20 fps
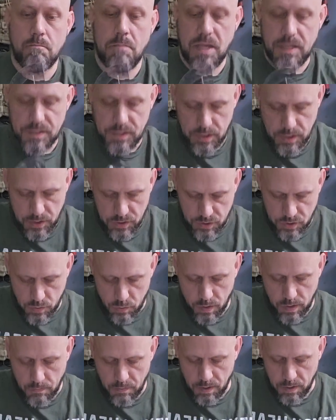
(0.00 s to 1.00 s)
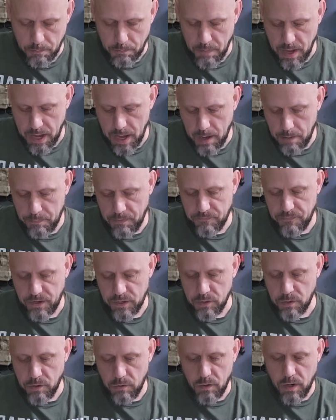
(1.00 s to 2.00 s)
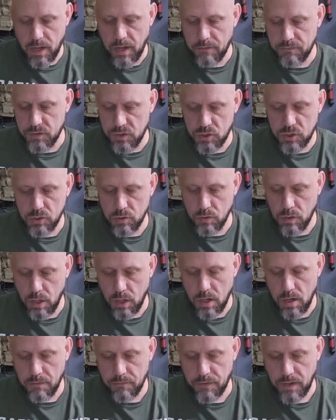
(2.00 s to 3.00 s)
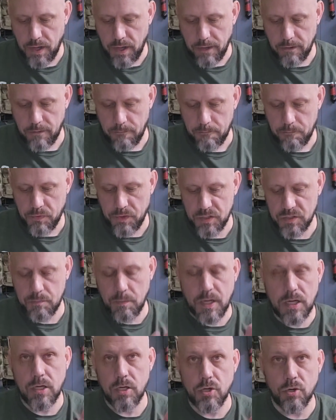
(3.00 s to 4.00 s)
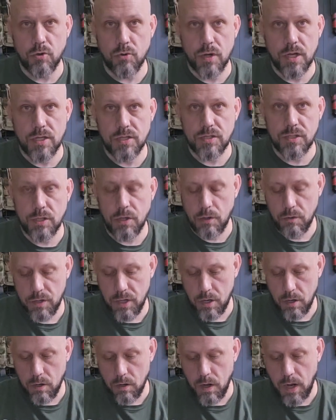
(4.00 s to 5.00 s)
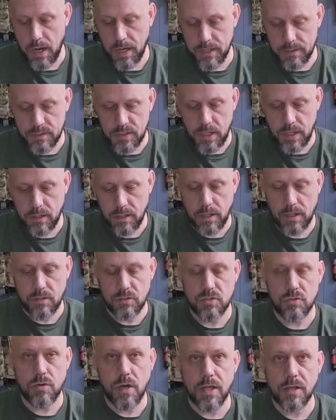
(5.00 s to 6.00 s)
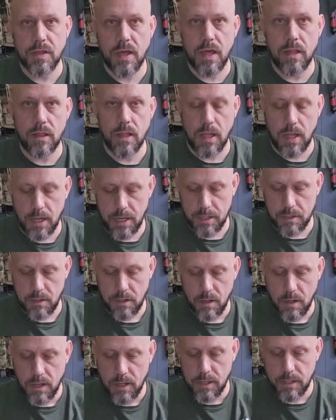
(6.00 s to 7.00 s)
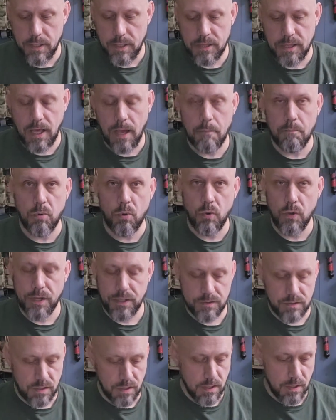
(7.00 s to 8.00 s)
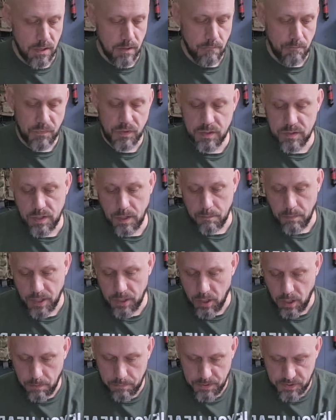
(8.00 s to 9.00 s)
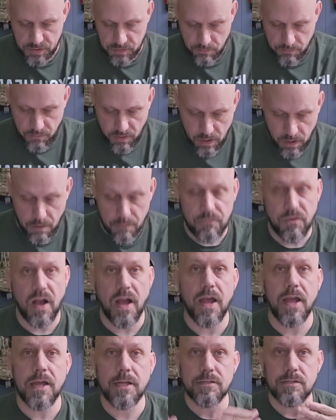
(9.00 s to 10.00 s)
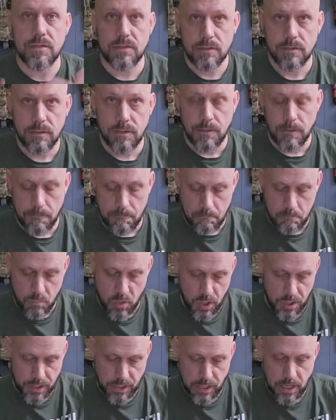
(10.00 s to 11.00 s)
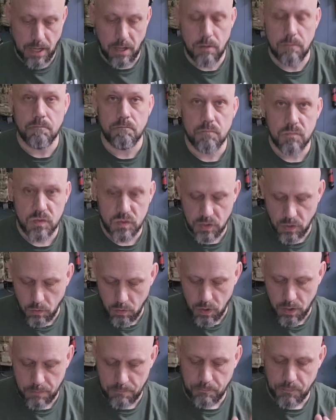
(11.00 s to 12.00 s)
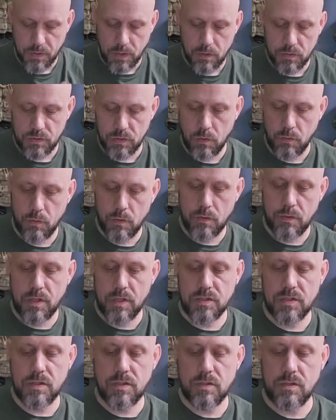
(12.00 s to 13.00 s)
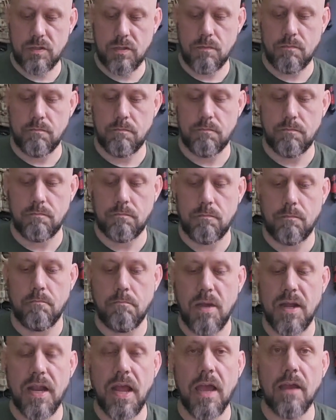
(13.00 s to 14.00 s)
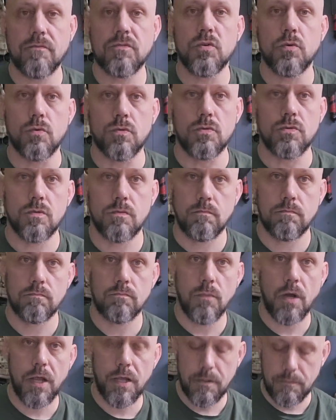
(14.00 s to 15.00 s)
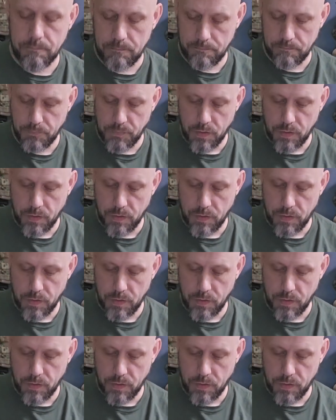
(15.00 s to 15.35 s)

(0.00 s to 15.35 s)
makes it easier when I'm on a map. If I know I have to shoot off at this many degrees to go here, I can take and I can strike that line, get that point, take my compass and verify it, mark it out, so on. So this is my nav tools, right?